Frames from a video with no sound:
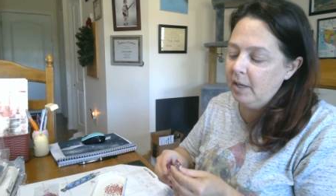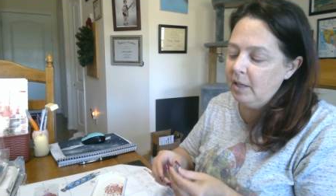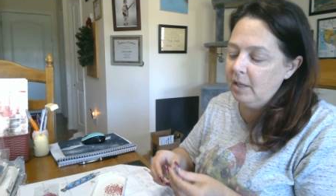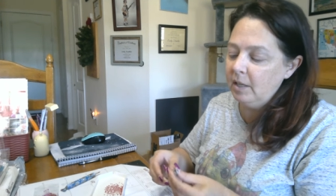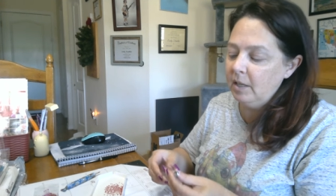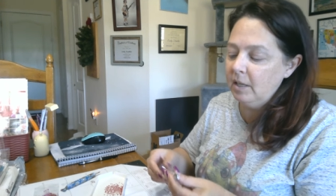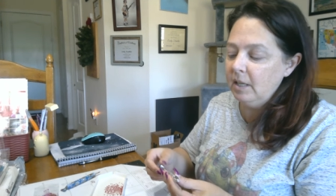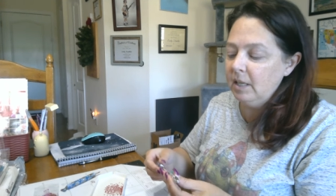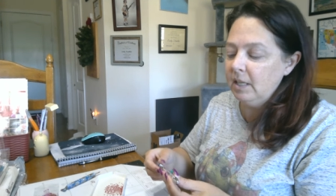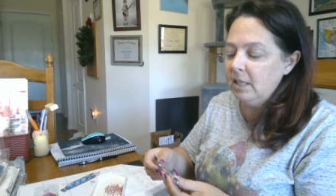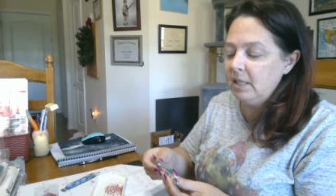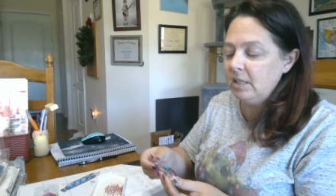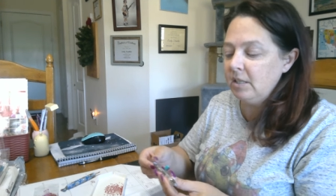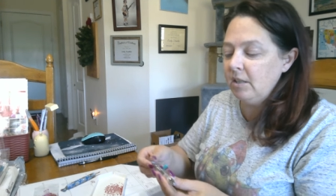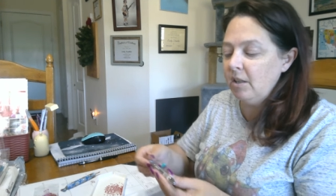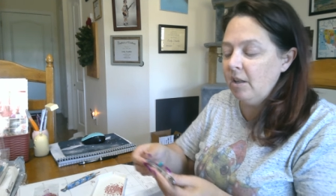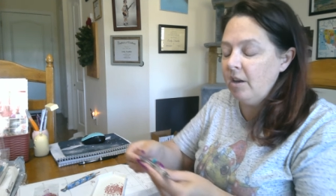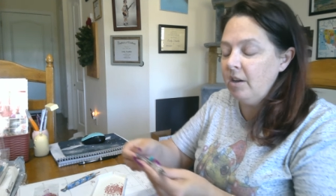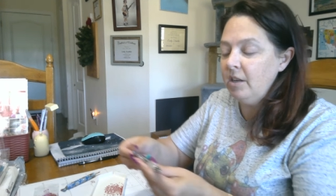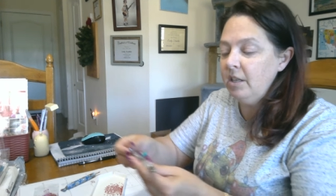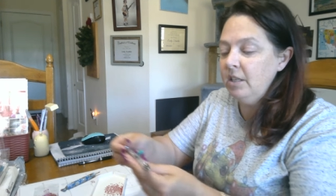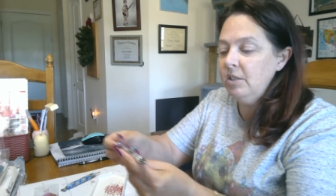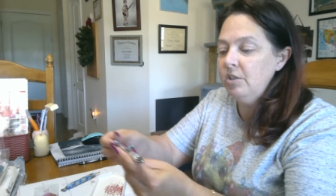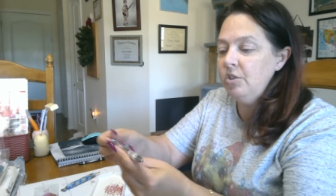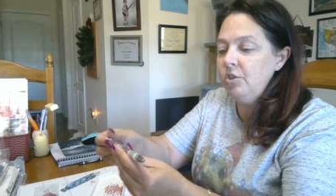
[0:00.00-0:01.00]
but as
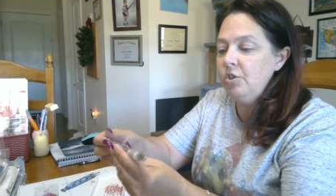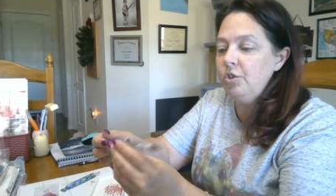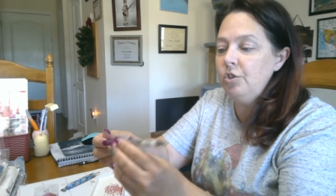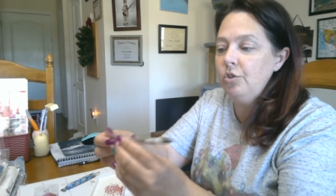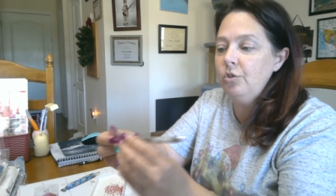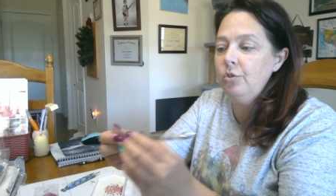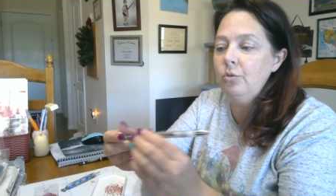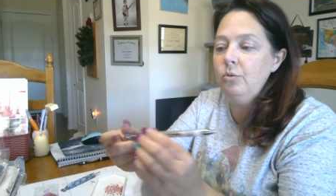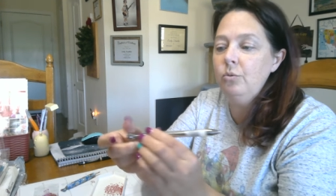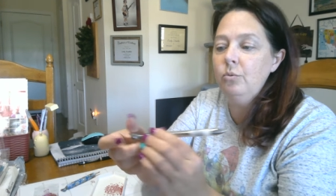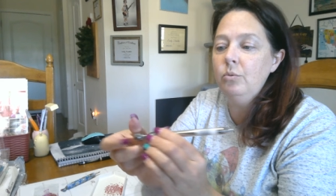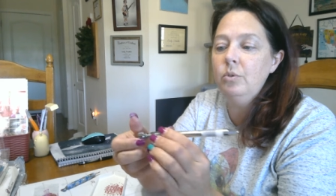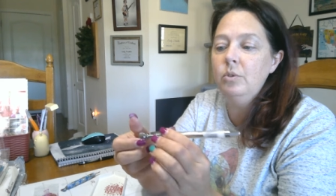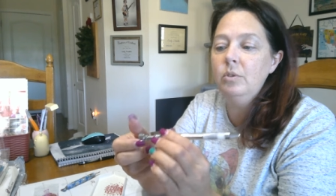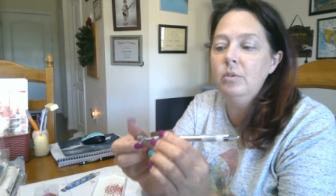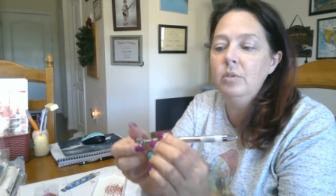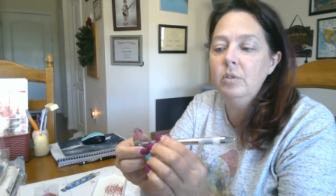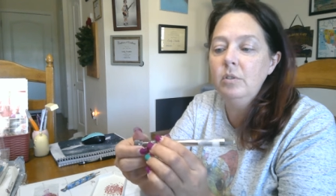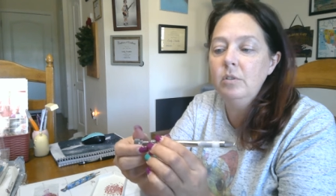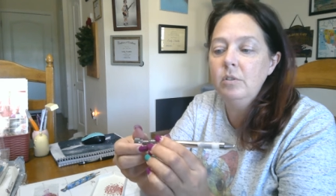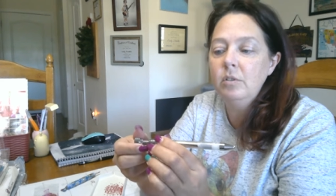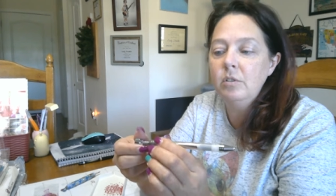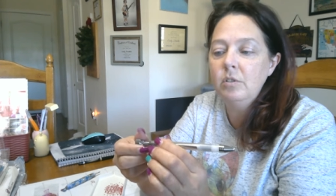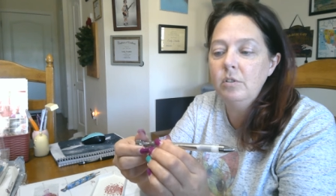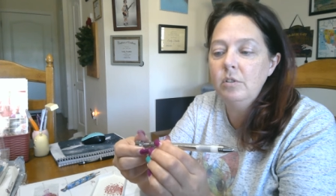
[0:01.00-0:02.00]
long as
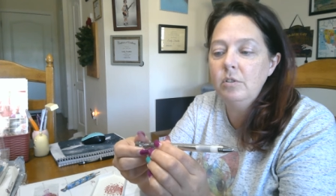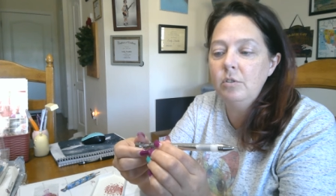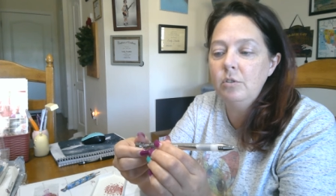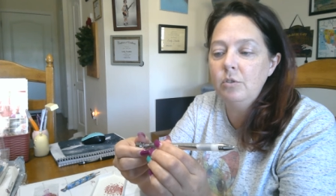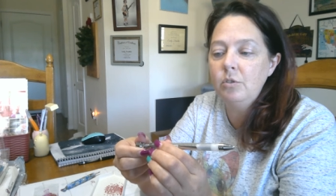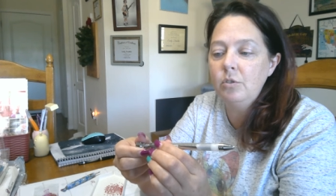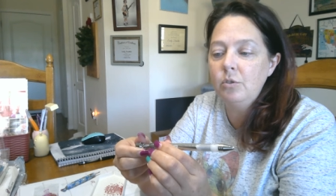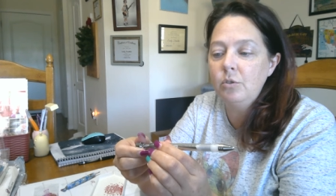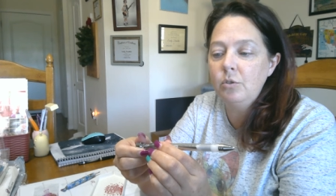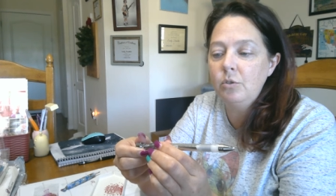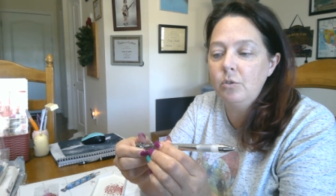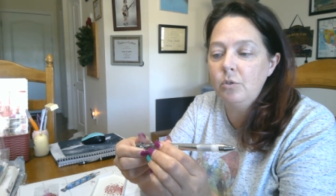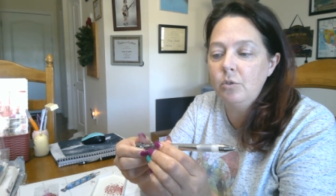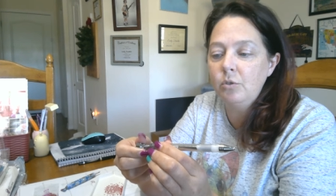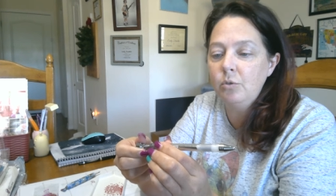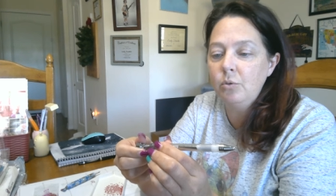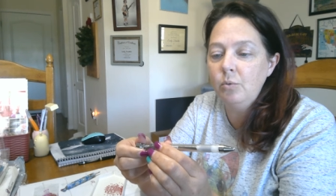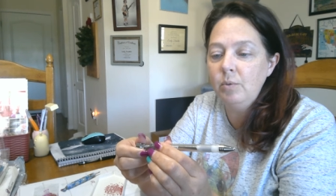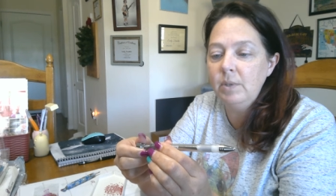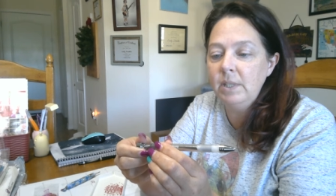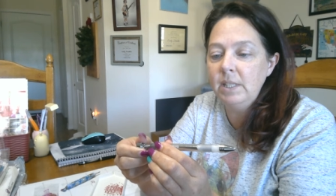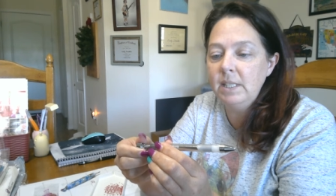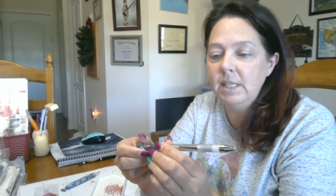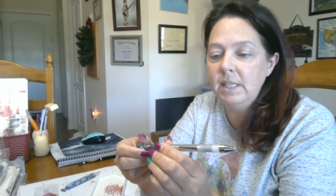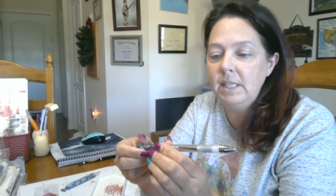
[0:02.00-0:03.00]
you
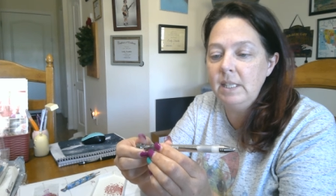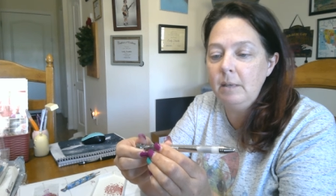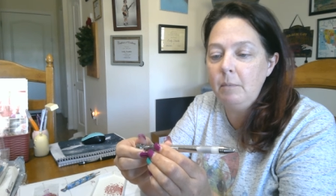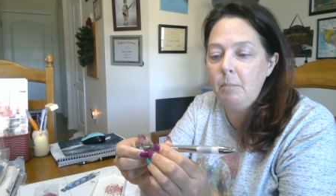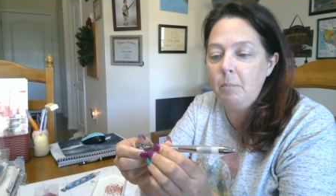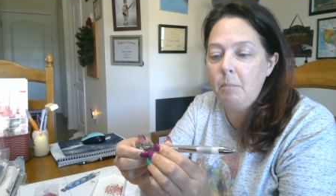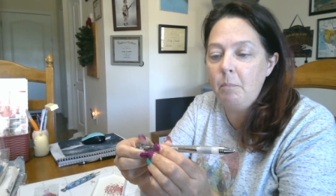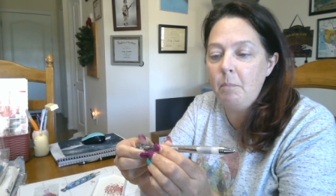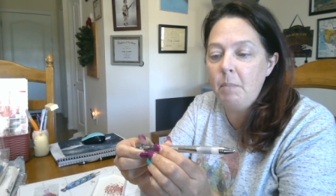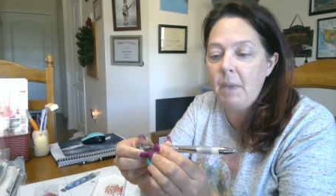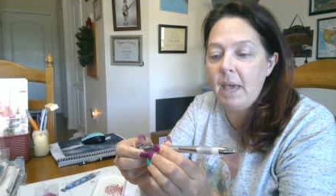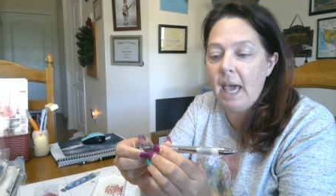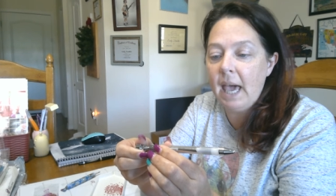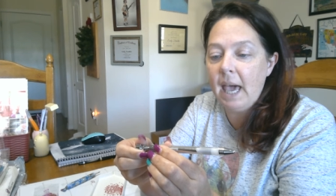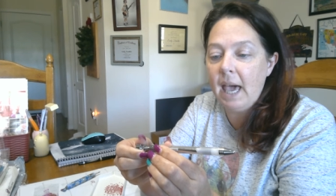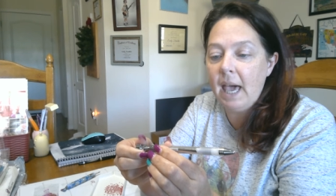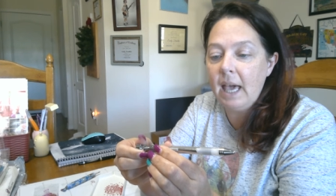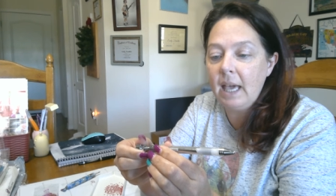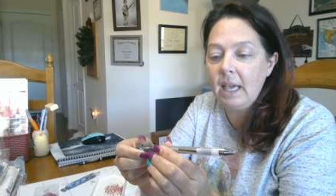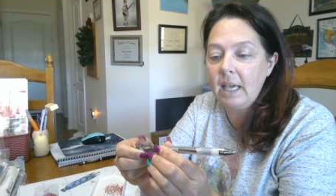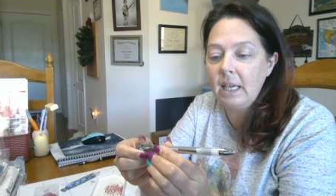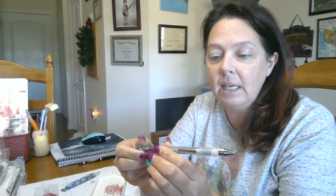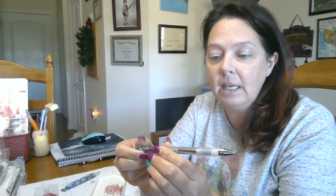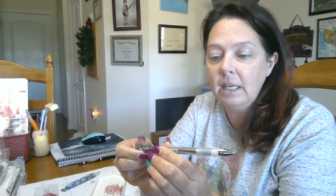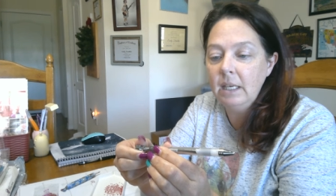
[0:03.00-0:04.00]
twist it
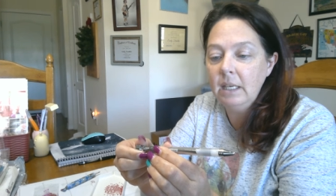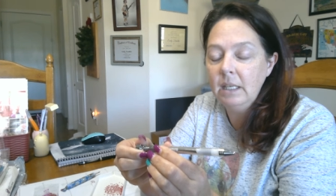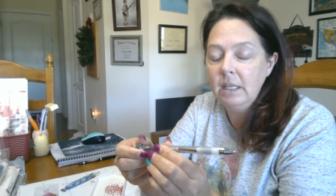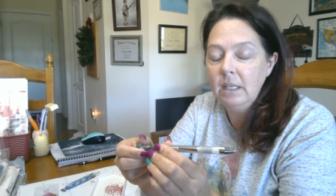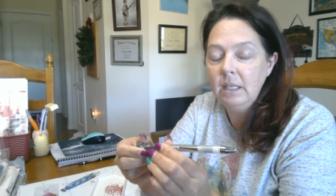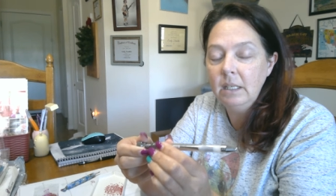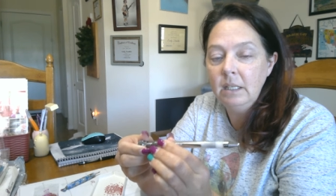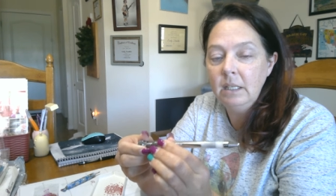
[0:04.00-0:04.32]
back,